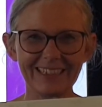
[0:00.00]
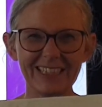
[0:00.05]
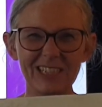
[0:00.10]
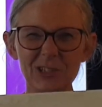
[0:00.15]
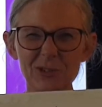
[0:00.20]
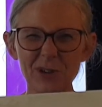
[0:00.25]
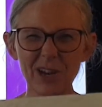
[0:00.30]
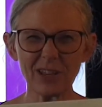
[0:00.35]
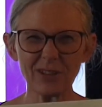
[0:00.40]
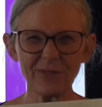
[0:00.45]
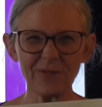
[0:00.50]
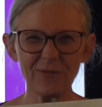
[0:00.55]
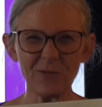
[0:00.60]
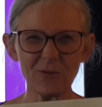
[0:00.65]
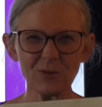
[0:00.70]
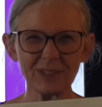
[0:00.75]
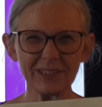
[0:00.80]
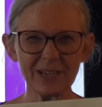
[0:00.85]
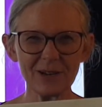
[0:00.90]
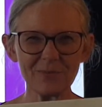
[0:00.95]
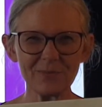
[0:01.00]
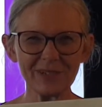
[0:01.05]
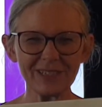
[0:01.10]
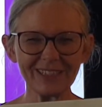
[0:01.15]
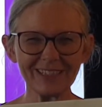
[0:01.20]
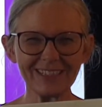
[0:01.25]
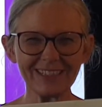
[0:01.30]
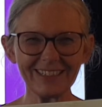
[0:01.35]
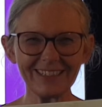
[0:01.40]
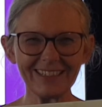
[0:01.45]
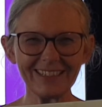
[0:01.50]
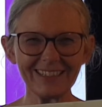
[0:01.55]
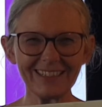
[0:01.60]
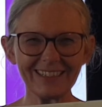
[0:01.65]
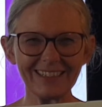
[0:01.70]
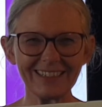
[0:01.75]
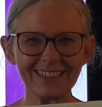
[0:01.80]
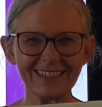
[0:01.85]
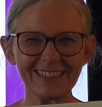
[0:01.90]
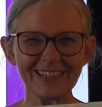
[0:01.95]
Did you get the four sound buttons?
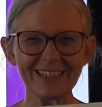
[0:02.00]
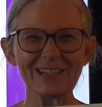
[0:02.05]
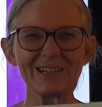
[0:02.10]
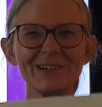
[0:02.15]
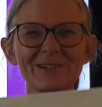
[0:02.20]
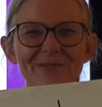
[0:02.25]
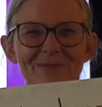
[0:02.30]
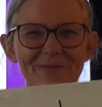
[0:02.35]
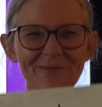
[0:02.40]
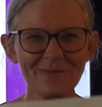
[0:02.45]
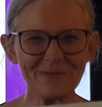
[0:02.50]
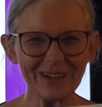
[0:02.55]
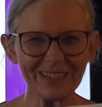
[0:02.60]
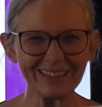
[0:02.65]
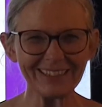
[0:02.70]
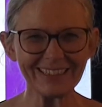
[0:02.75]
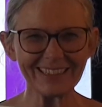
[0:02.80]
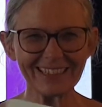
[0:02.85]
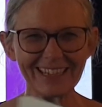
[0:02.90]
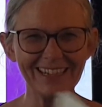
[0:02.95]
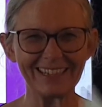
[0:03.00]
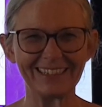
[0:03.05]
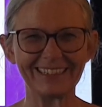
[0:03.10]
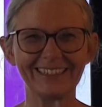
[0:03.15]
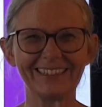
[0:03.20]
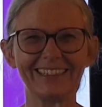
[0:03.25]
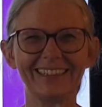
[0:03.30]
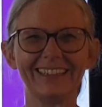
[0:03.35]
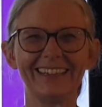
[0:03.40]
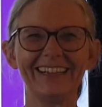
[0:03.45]
Well done.